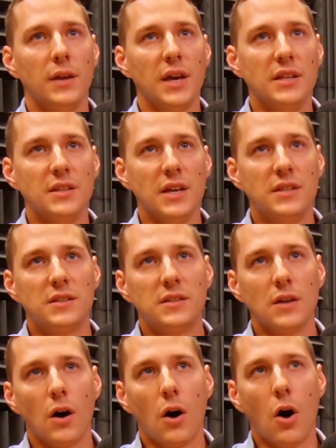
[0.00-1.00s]

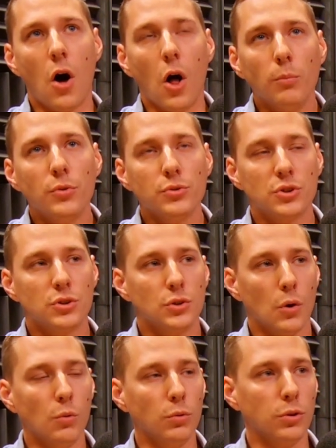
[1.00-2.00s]
it's almost
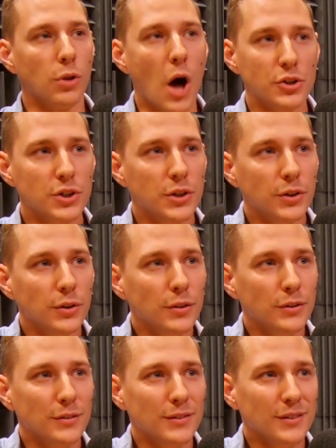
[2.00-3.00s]
so
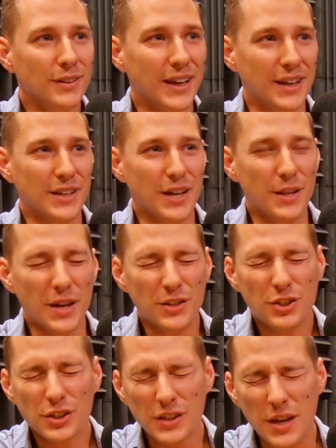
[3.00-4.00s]
logical. Like
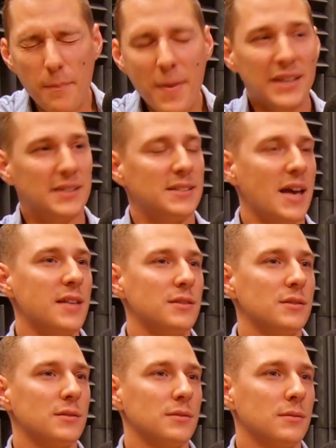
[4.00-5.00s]
it makes
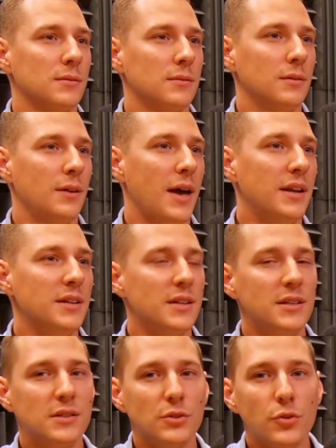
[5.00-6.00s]
sense. And
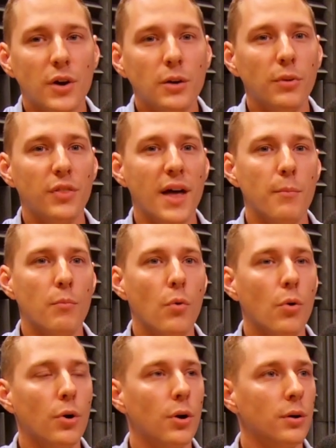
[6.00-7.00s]
it's incredible that
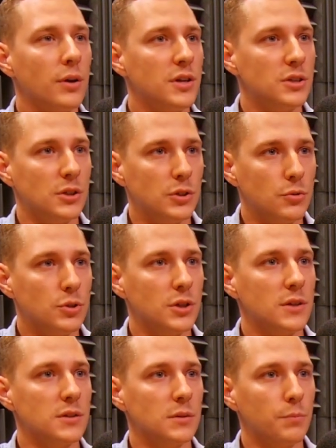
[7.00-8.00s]
more
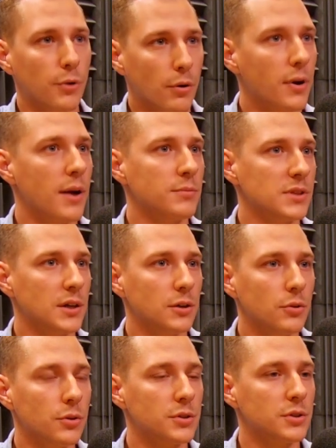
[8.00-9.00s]
institutions and programs
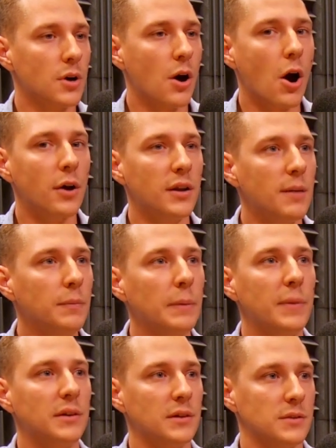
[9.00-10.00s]
like yours aren't
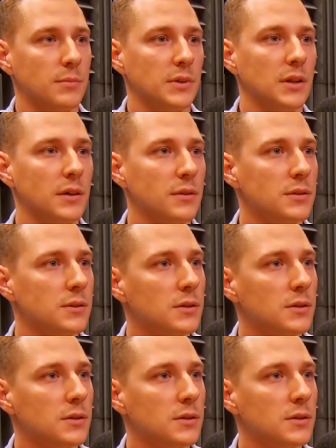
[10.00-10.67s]
implementing something like this.